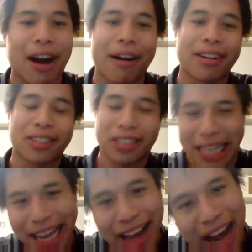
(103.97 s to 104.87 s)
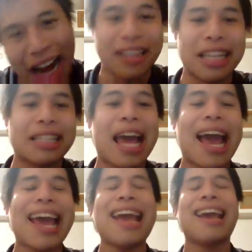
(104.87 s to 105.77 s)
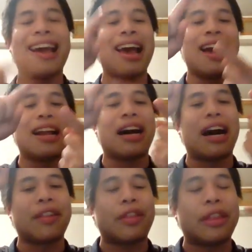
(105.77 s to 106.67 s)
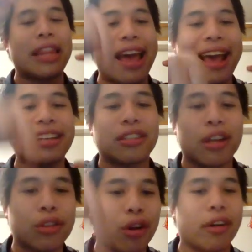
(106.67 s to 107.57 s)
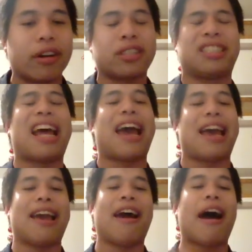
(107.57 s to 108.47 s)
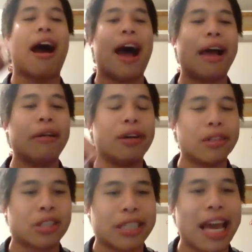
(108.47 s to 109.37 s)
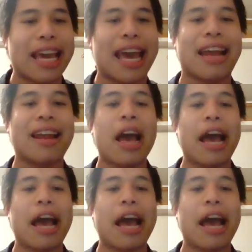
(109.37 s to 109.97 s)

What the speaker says: I'm going to say it on the day, on next Thursday. I will say it.